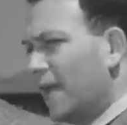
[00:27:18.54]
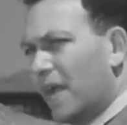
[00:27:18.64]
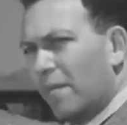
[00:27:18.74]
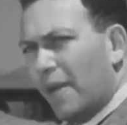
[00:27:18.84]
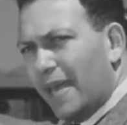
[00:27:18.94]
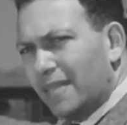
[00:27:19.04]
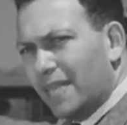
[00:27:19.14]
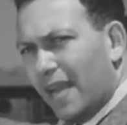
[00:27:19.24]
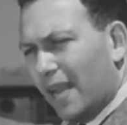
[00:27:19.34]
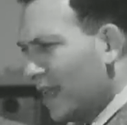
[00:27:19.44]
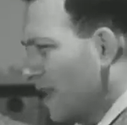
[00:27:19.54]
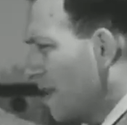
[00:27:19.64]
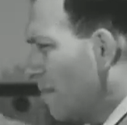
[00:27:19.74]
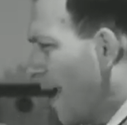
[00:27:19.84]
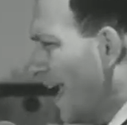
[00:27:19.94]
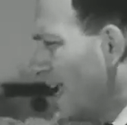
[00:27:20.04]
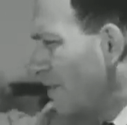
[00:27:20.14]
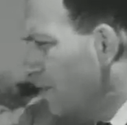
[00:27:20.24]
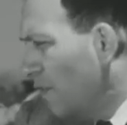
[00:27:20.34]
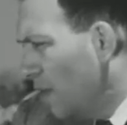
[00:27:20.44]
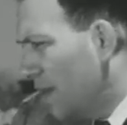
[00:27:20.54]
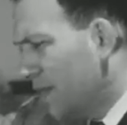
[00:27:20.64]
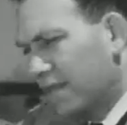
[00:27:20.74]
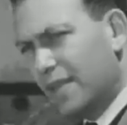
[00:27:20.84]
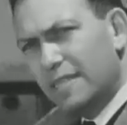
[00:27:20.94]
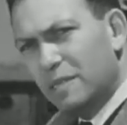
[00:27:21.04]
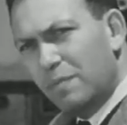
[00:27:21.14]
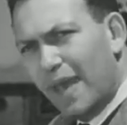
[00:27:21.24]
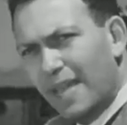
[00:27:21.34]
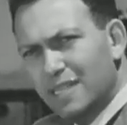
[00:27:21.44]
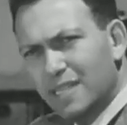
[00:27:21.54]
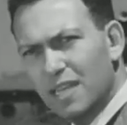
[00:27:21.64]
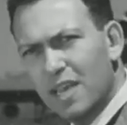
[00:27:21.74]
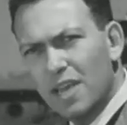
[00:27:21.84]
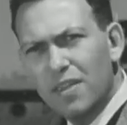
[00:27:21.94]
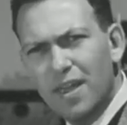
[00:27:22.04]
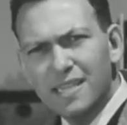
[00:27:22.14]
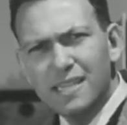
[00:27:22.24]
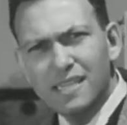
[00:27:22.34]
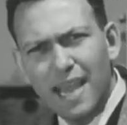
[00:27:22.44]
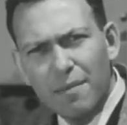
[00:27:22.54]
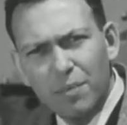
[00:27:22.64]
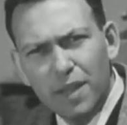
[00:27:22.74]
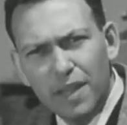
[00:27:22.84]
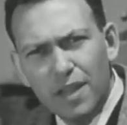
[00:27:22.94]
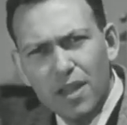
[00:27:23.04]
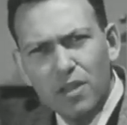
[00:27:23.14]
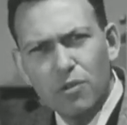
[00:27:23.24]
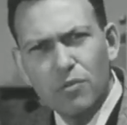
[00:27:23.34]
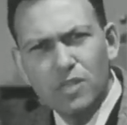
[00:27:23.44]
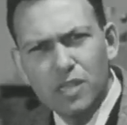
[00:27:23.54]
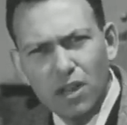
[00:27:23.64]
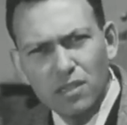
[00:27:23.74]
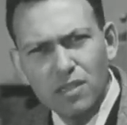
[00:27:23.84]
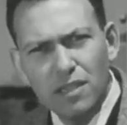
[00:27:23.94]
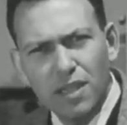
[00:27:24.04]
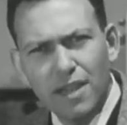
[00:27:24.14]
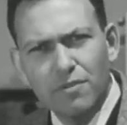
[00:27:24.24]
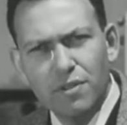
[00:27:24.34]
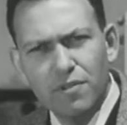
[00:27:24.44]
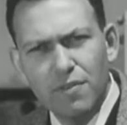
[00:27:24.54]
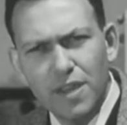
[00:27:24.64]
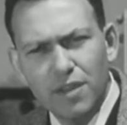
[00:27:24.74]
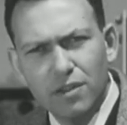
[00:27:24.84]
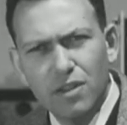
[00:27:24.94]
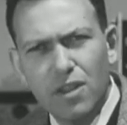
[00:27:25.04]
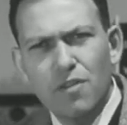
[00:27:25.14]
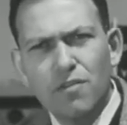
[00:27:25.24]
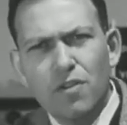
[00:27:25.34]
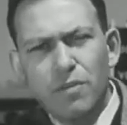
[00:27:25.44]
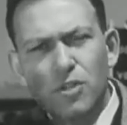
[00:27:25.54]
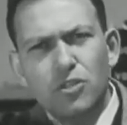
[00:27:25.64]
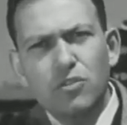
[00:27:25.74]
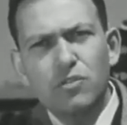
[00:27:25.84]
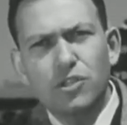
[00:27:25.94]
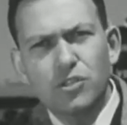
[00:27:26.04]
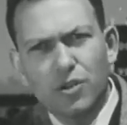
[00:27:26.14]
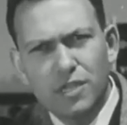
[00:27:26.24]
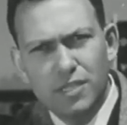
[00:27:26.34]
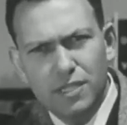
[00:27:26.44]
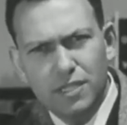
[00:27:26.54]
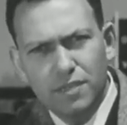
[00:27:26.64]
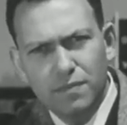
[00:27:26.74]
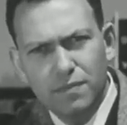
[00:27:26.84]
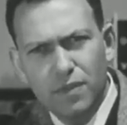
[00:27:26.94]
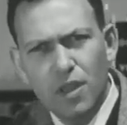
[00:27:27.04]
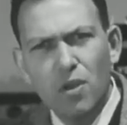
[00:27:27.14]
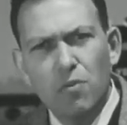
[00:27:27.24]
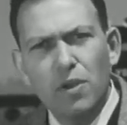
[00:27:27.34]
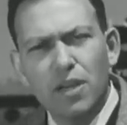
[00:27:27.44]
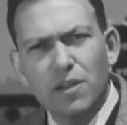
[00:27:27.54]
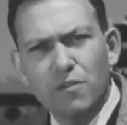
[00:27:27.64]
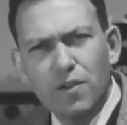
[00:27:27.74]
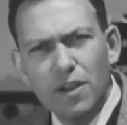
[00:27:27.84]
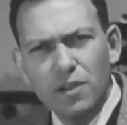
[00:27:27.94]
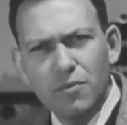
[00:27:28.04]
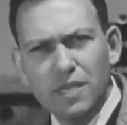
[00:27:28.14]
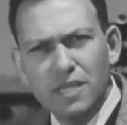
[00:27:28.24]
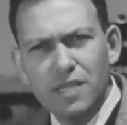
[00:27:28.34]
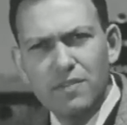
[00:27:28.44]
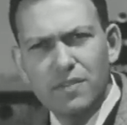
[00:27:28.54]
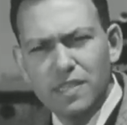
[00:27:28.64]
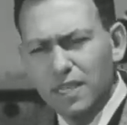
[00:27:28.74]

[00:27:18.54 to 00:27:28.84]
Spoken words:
pickup antenna back and forth in space, thus sampling the resultant electric field from the two sources. We'll convert the received